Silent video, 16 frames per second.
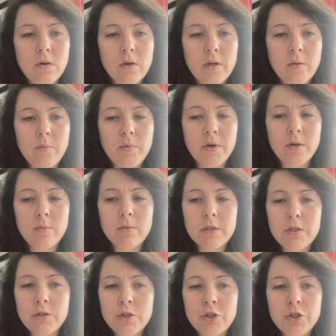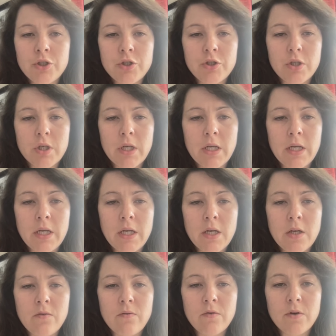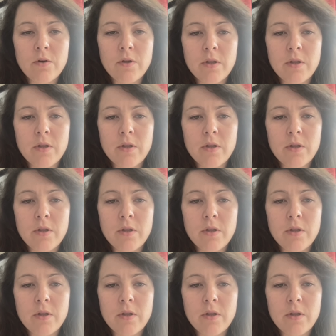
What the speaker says: and publish. And for